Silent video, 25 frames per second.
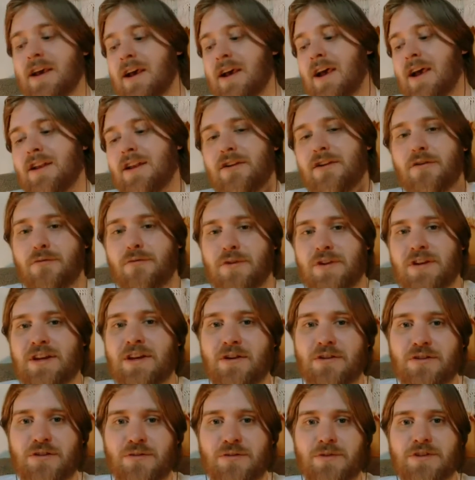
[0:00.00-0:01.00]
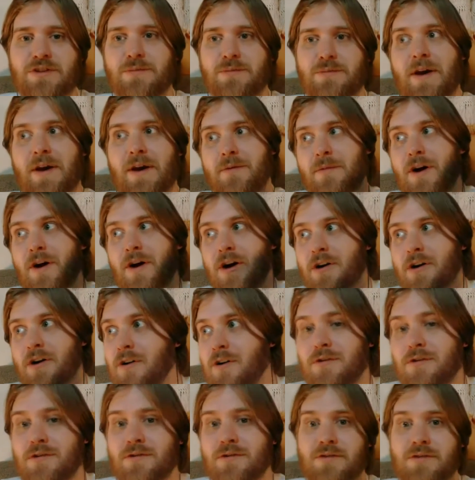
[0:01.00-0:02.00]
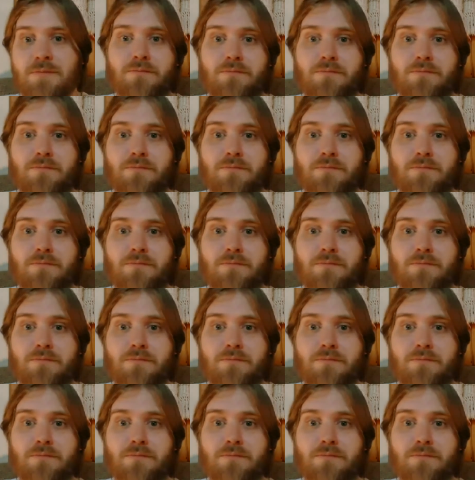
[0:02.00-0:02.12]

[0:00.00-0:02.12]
and you don't really hear too much about them. Hawk Girl is a